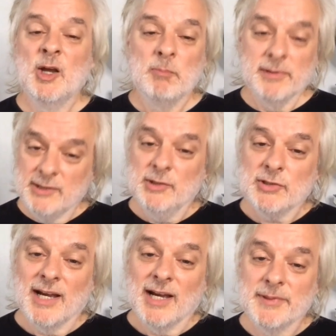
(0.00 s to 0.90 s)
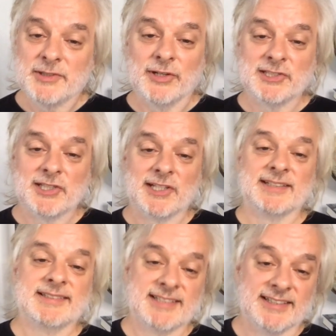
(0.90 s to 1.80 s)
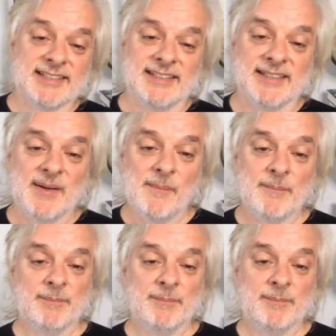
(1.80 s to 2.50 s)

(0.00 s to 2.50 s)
But the use I'm interested in today